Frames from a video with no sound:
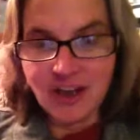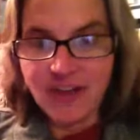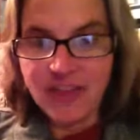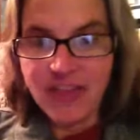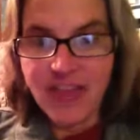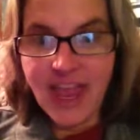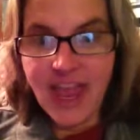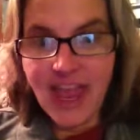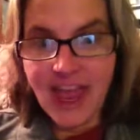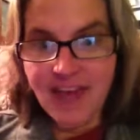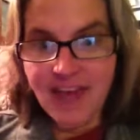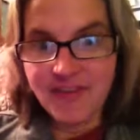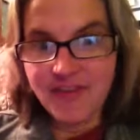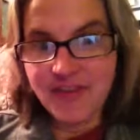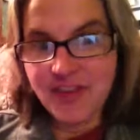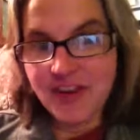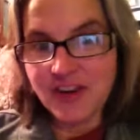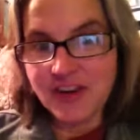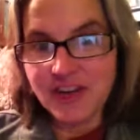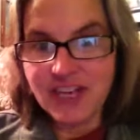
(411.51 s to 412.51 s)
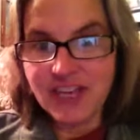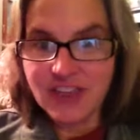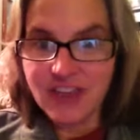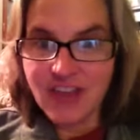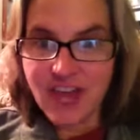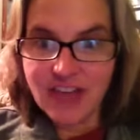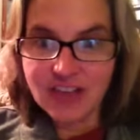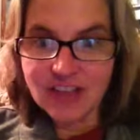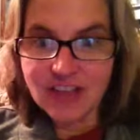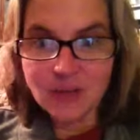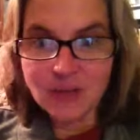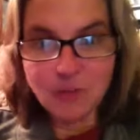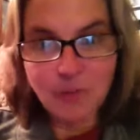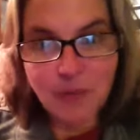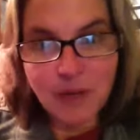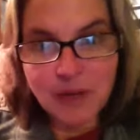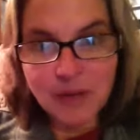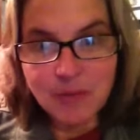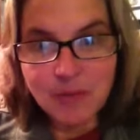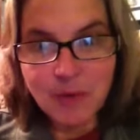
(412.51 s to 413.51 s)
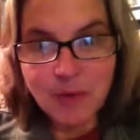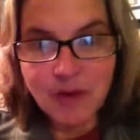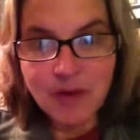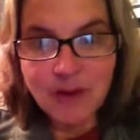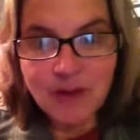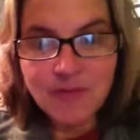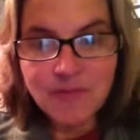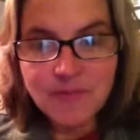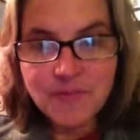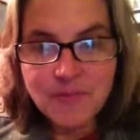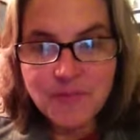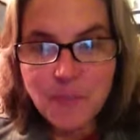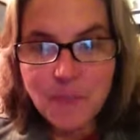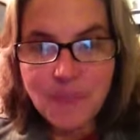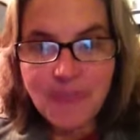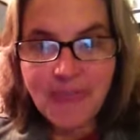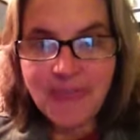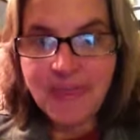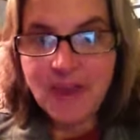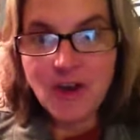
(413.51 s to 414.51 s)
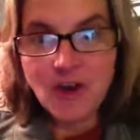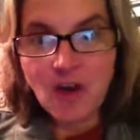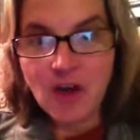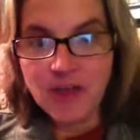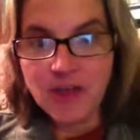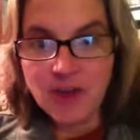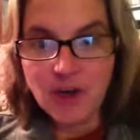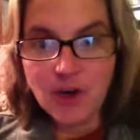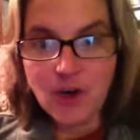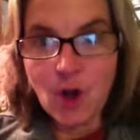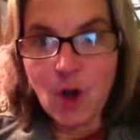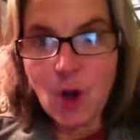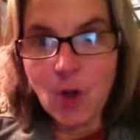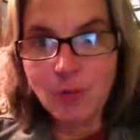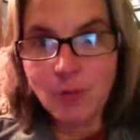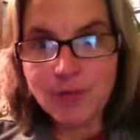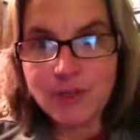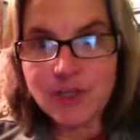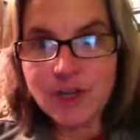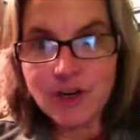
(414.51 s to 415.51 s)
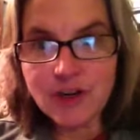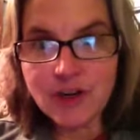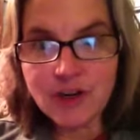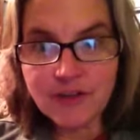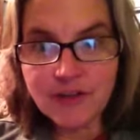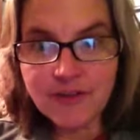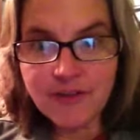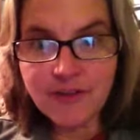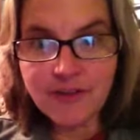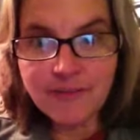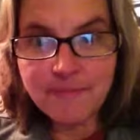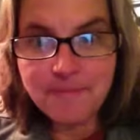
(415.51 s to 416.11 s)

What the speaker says: They have 30,000 people. They're on their home turf.